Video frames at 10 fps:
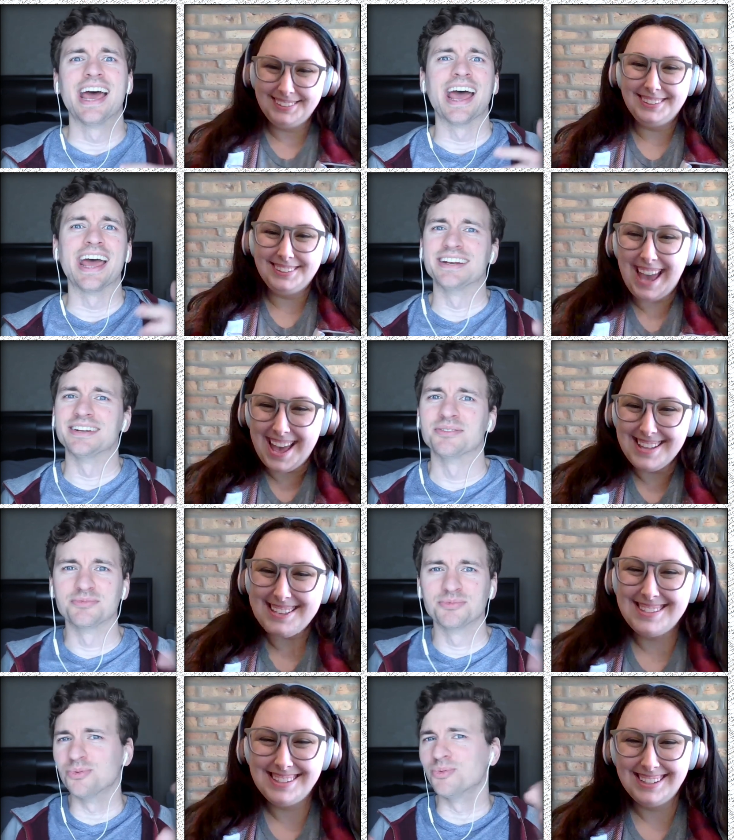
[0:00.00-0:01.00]
Speaker 1: and
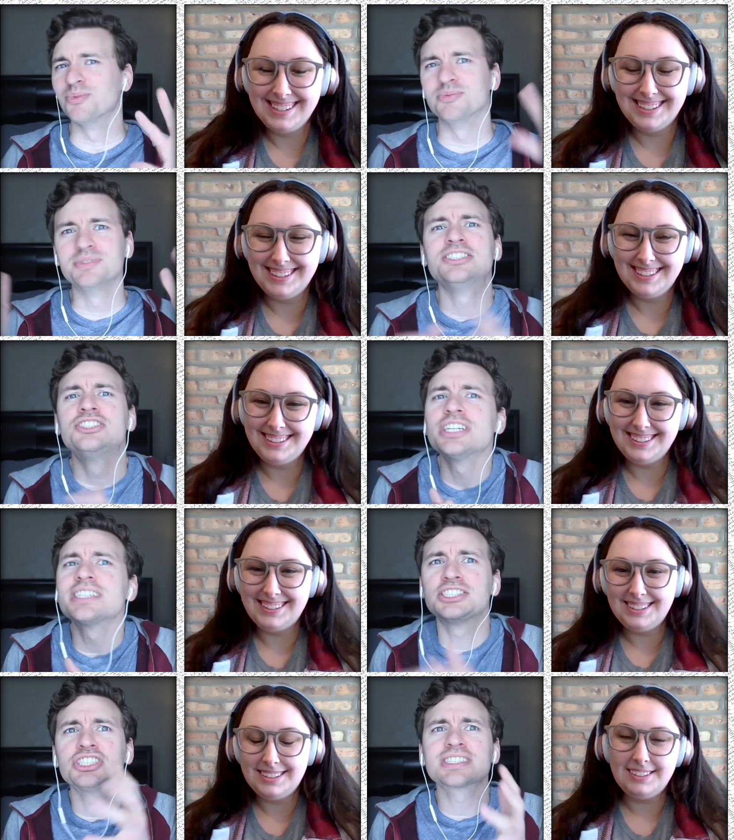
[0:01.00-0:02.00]
yes
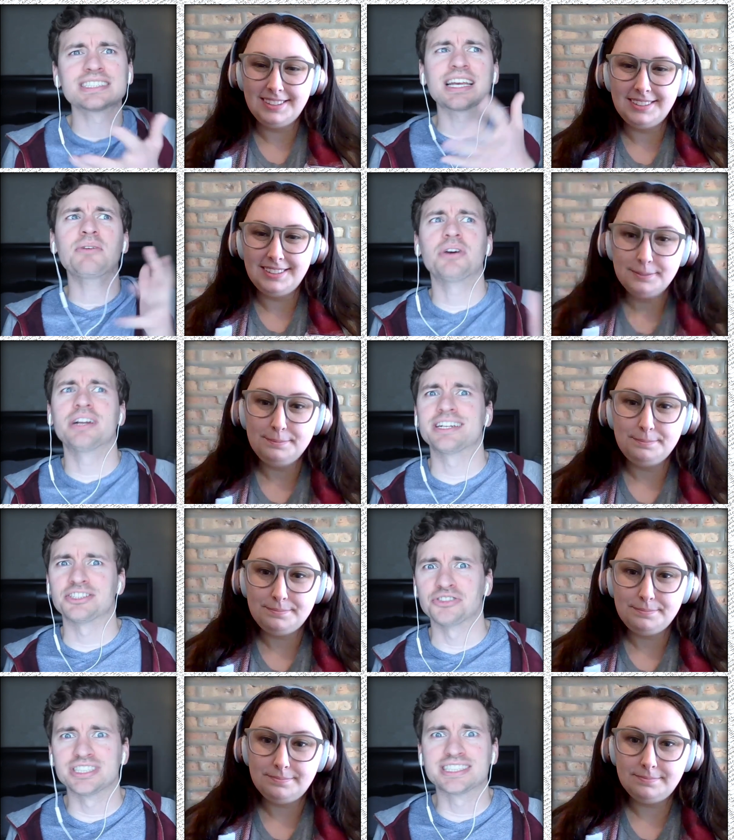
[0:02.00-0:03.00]
just just because I wanted to
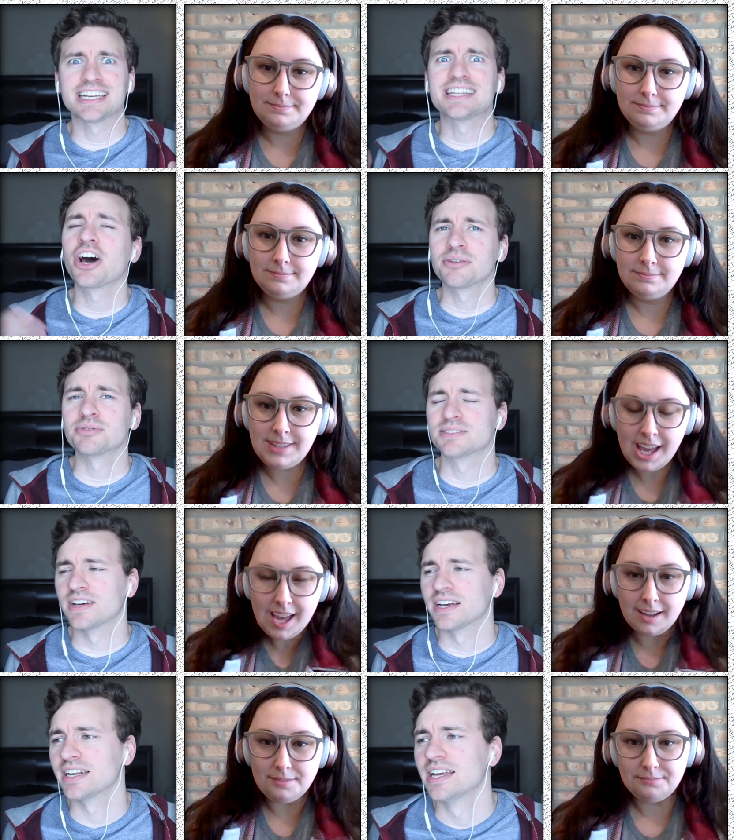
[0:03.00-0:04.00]
just because I thought it was fun
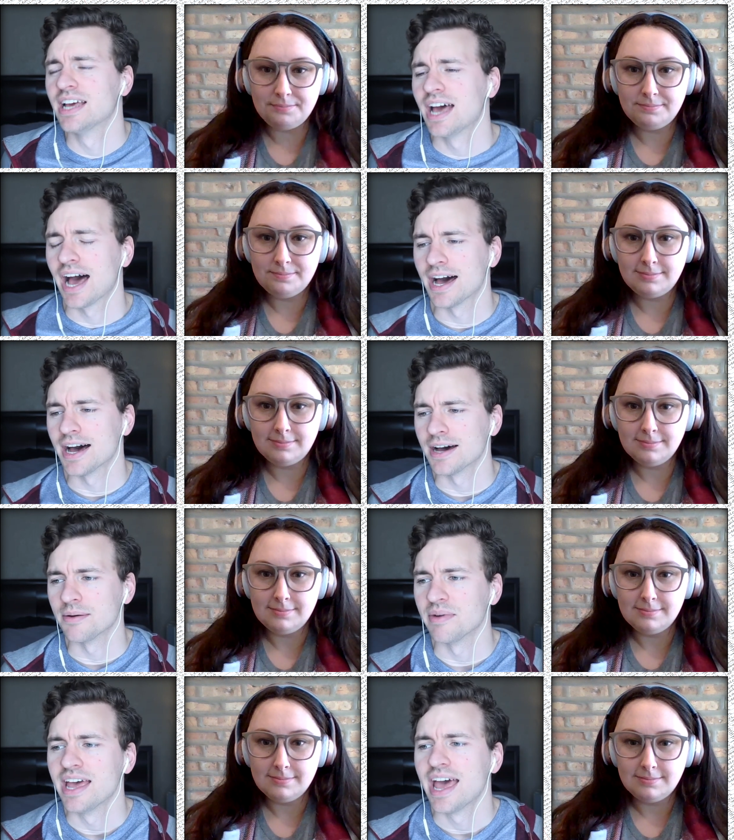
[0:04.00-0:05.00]
yeah
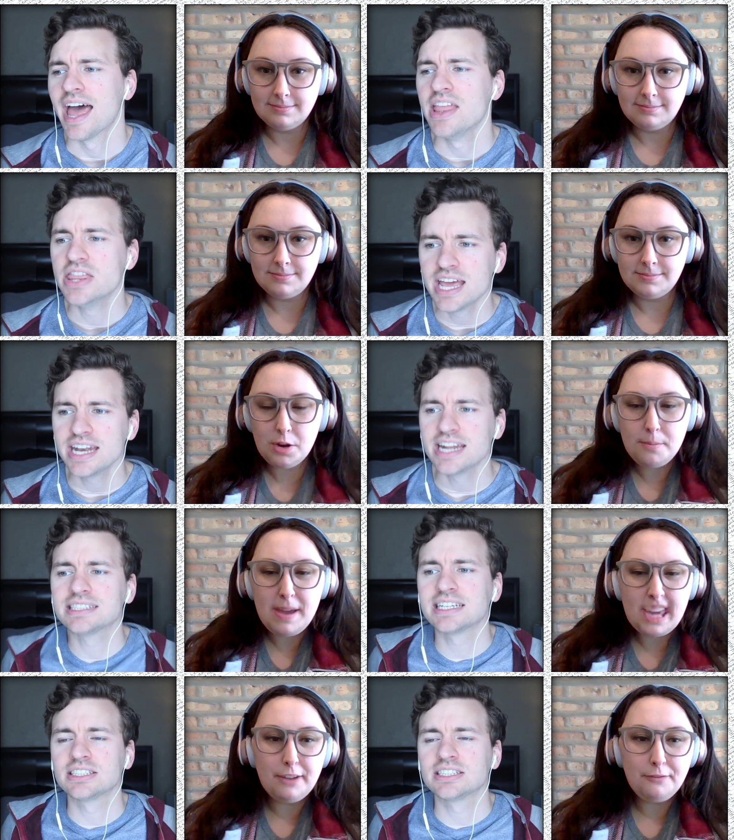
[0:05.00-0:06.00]
um, and then as you're
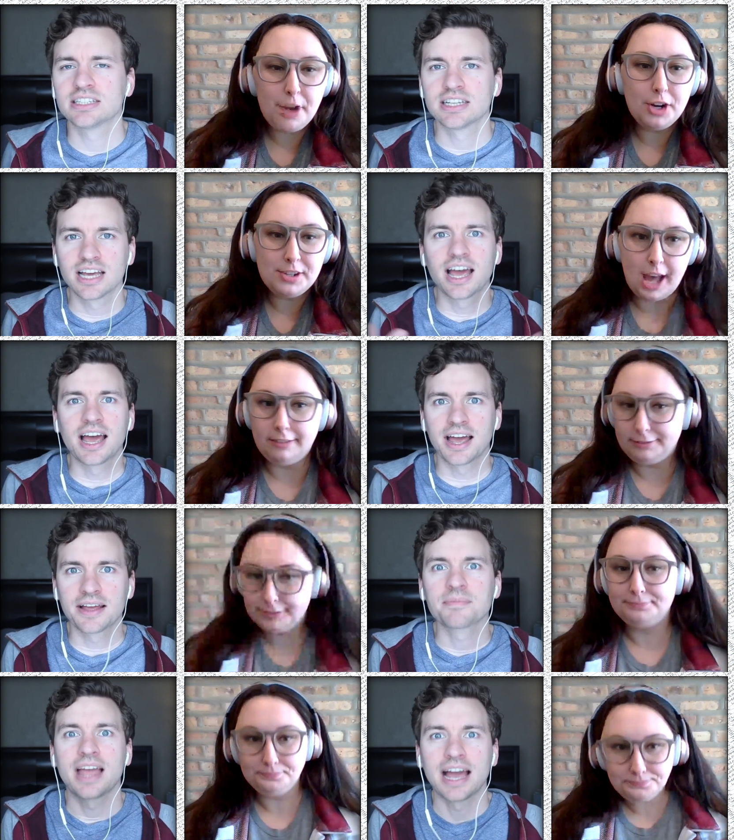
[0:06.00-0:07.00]
I, making
Speaker 2: it for yourself
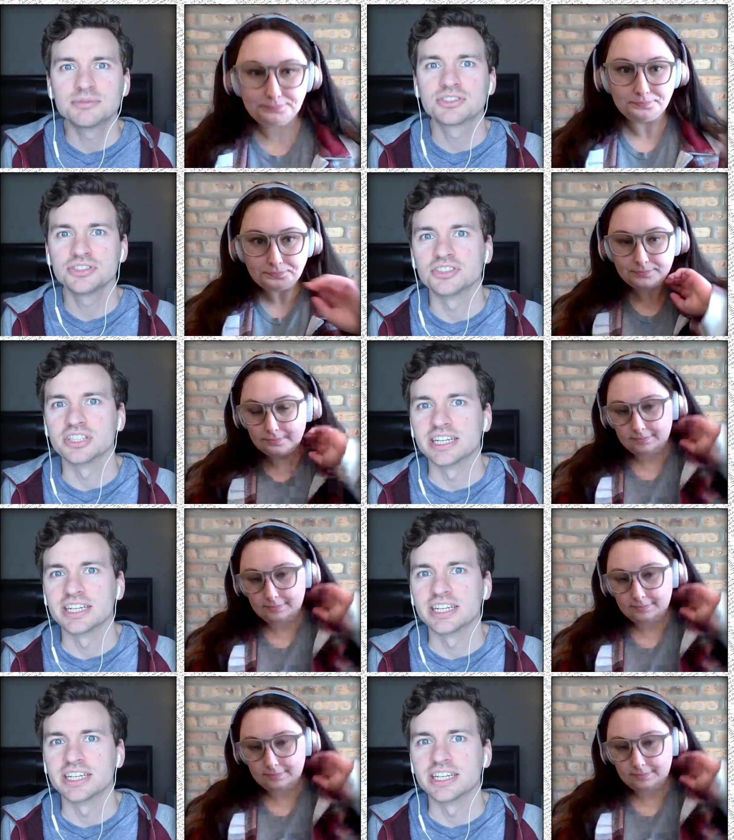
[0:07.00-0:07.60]
Speaker 1: absolutely